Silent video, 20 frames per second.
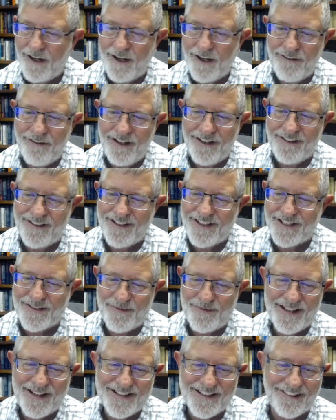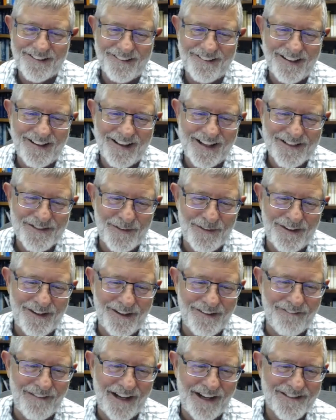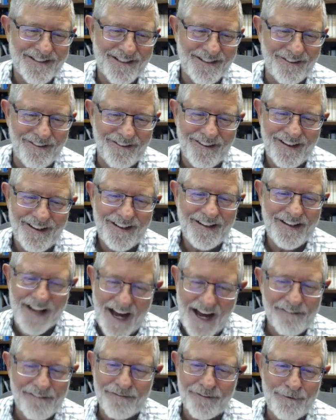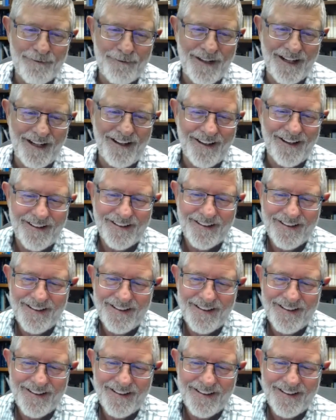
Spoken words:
I mean, just basically that's what it amounts to. Not for me.